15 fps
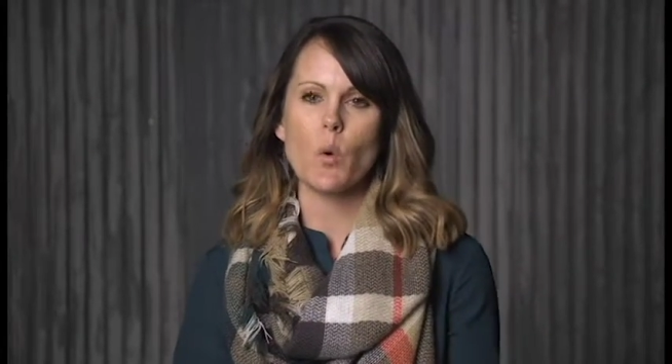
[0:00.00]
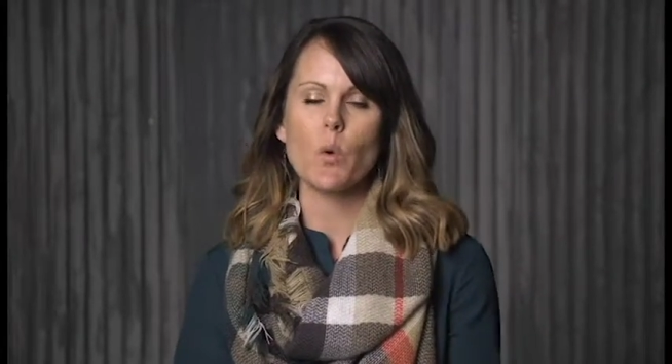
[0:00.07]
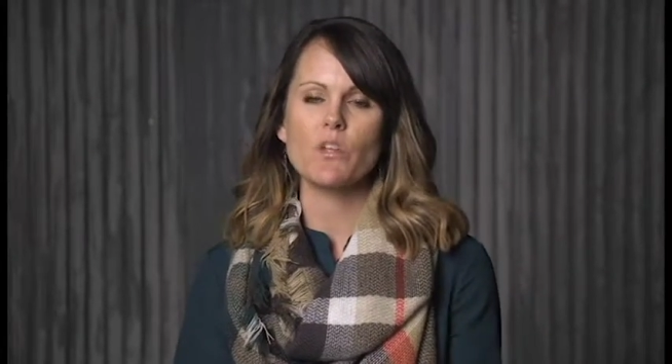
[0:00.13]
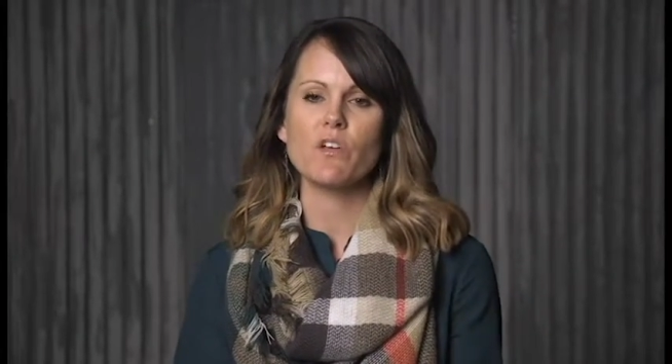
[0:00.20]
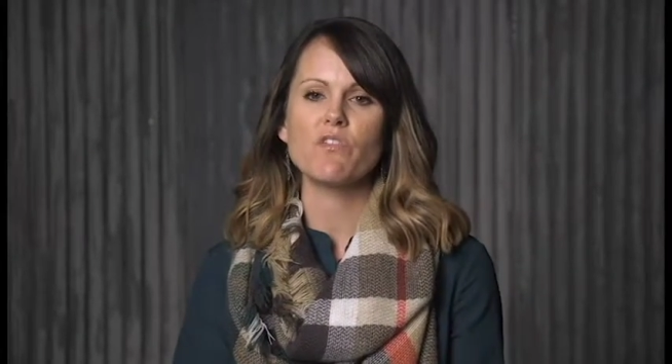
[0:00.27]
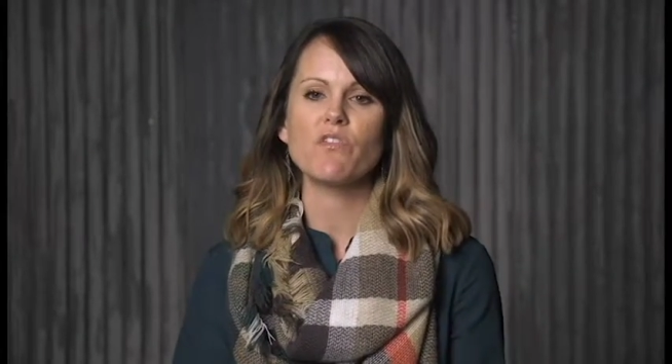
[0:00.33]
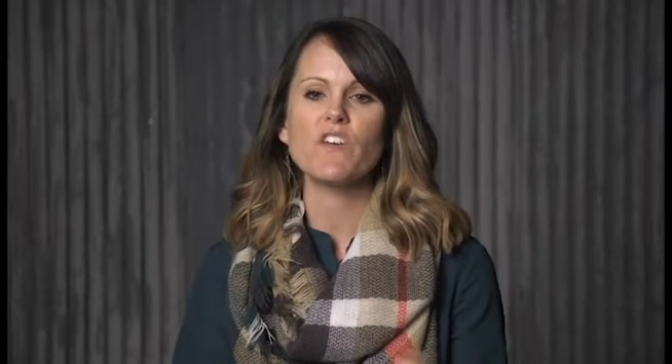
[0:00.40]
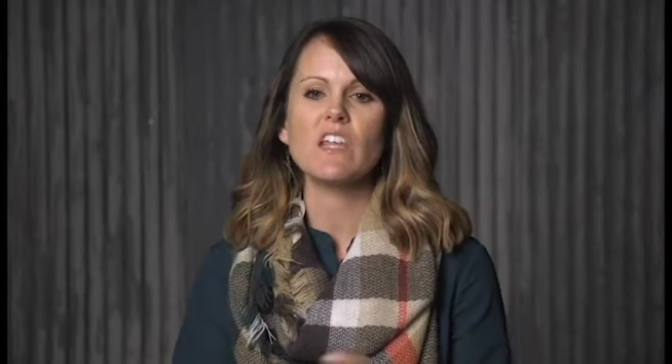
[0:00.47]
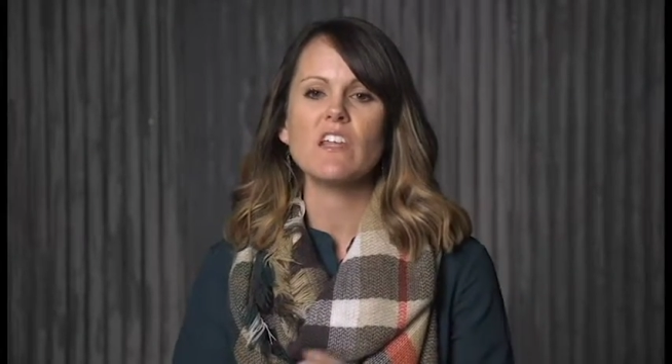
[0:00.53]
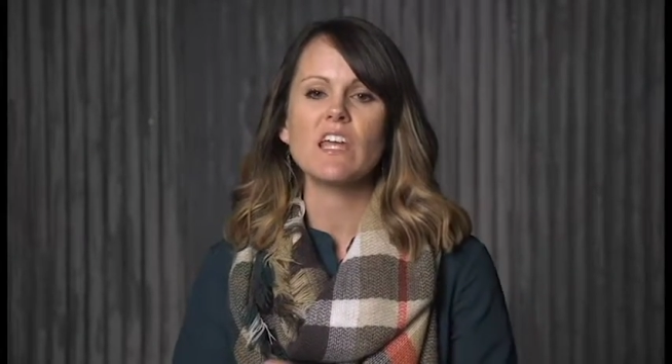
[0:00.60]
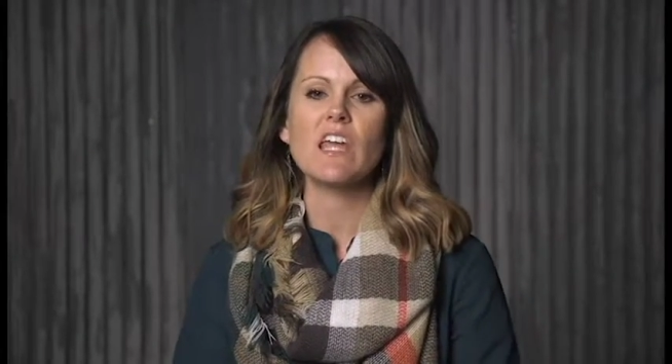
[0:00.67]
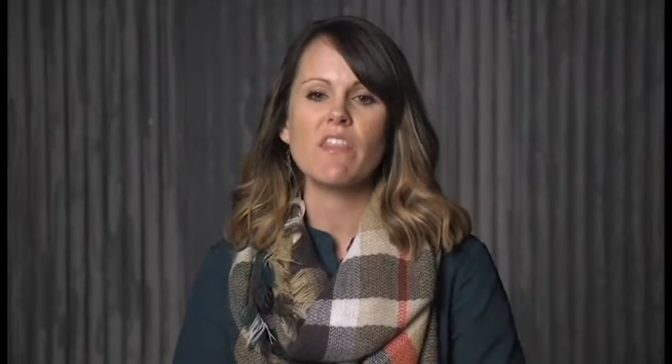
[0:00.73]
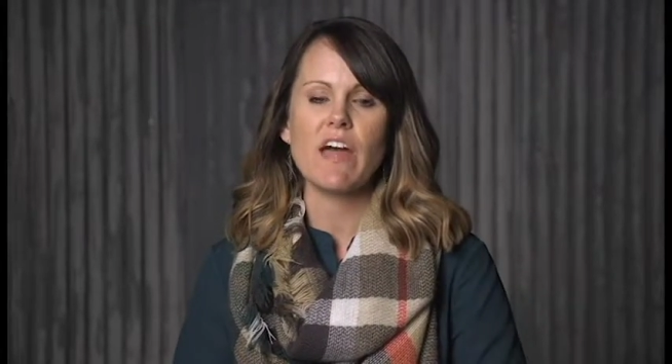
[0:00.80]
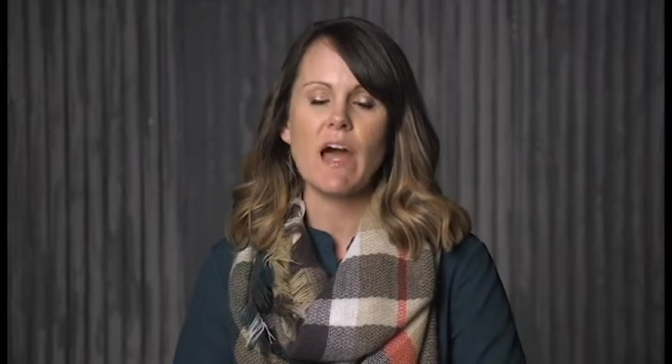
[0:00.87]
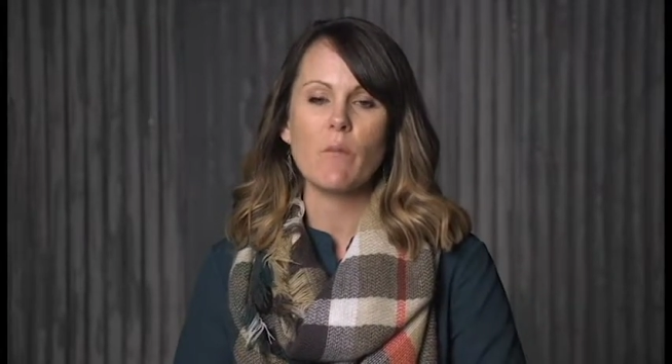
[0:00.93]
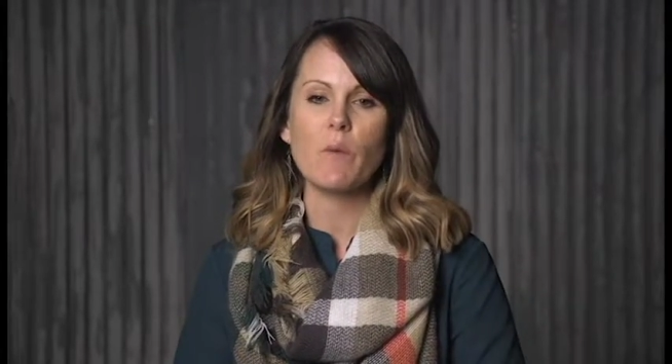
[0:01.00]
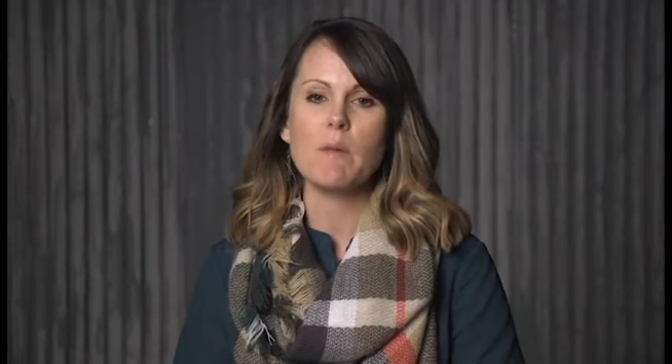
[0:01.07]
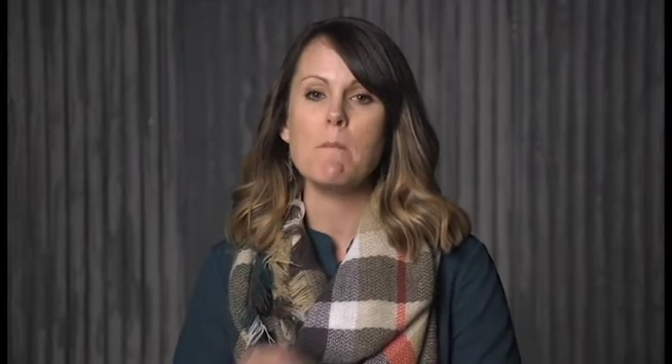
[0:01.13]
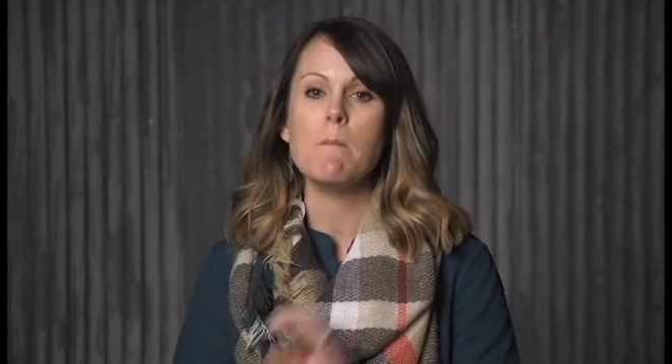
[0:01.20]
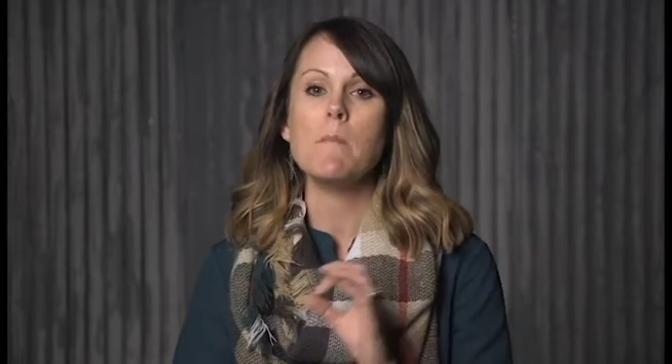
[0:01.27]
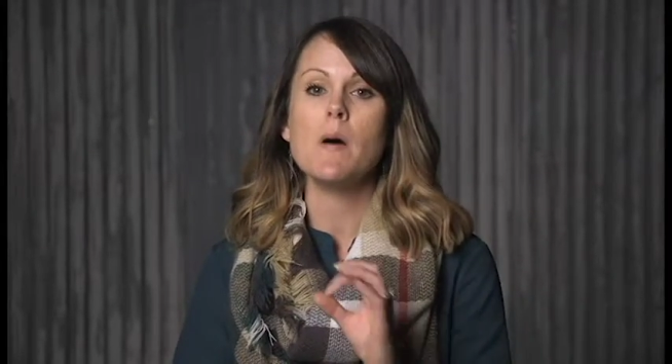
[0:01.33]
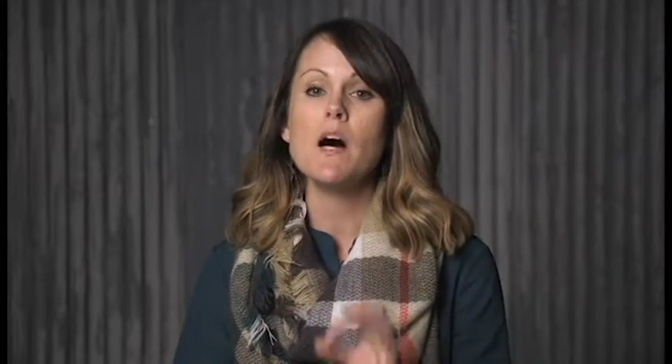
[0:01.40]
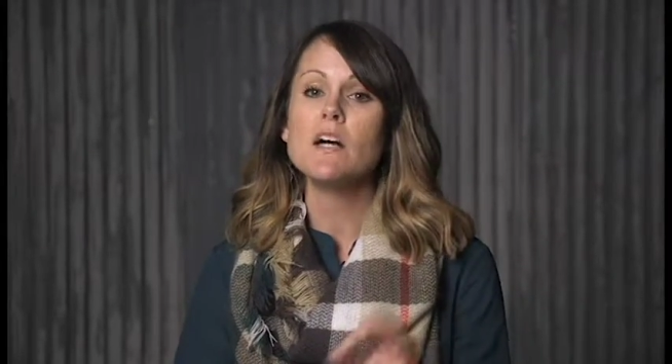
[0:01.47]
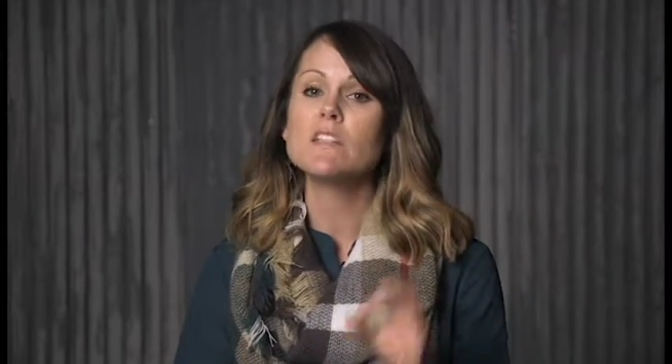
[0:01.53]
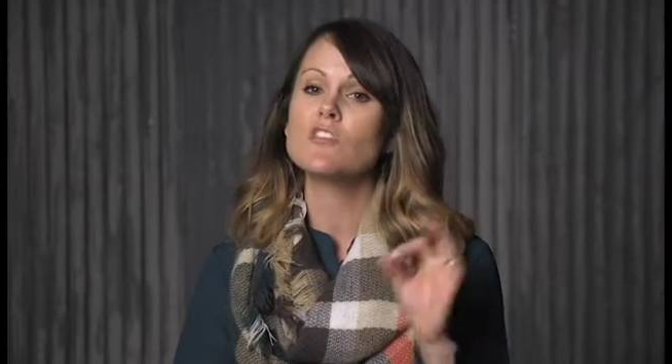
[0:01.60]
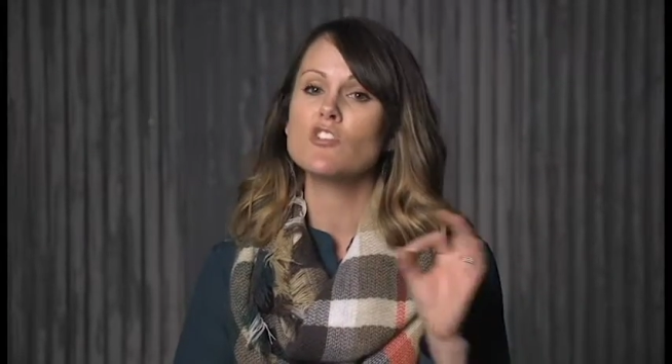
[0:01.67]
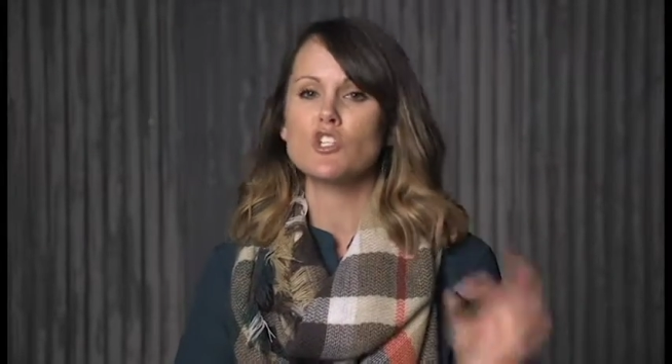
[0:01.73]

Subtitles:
or the feeling that we must